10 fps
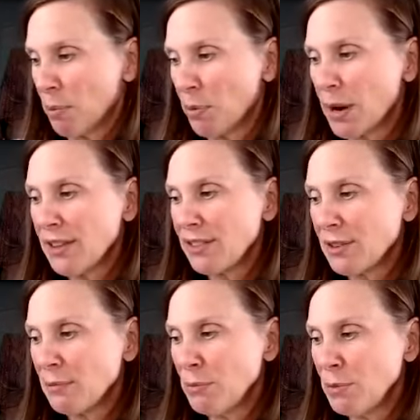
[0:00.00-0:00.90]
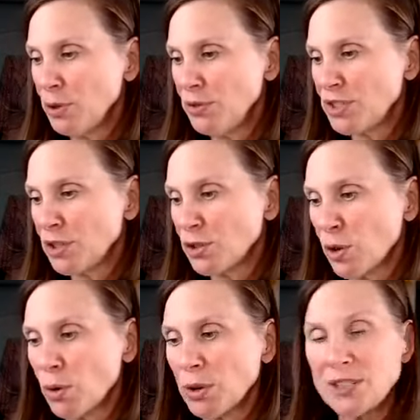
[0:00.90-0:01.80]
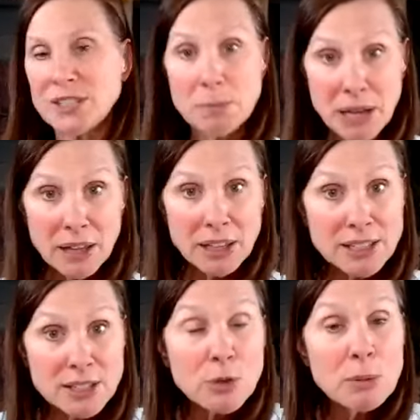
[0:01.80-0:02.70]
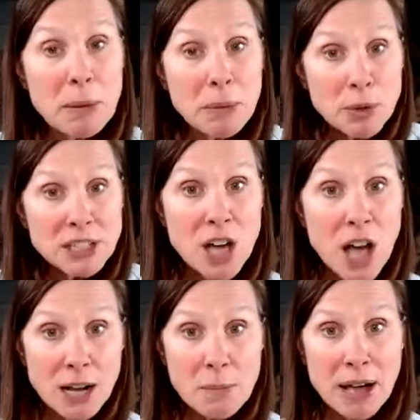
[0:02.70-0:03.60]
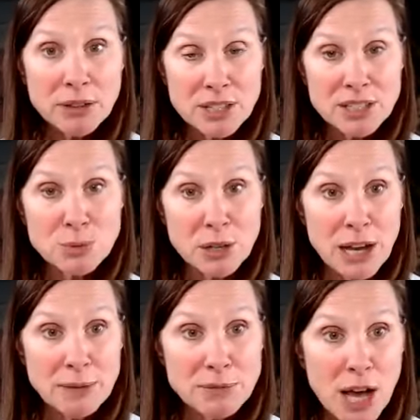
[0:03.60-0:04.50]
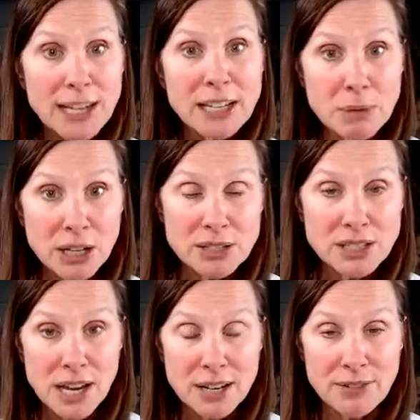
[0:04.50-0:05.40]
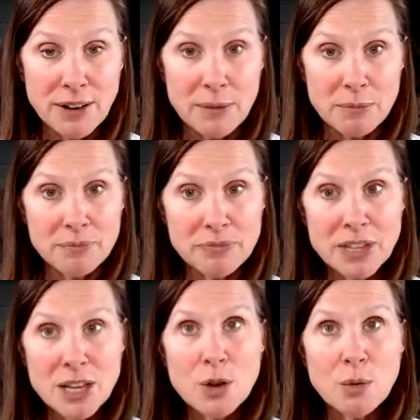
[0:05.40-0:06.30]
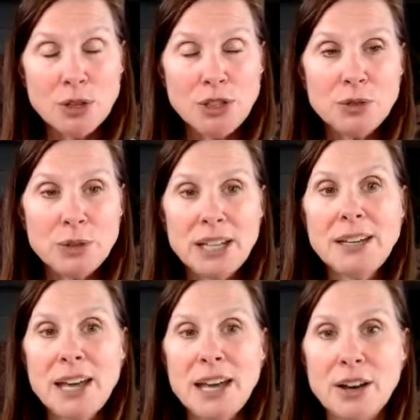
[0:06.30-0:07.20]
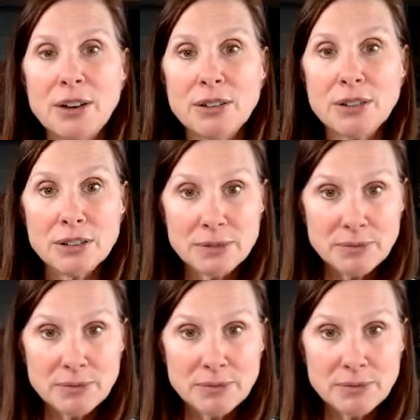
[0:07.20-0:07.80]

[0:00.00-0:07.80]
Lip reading: breath moves towards the belly. So remember, we talk about this when I'm talking about the diaphragm. When you inhale,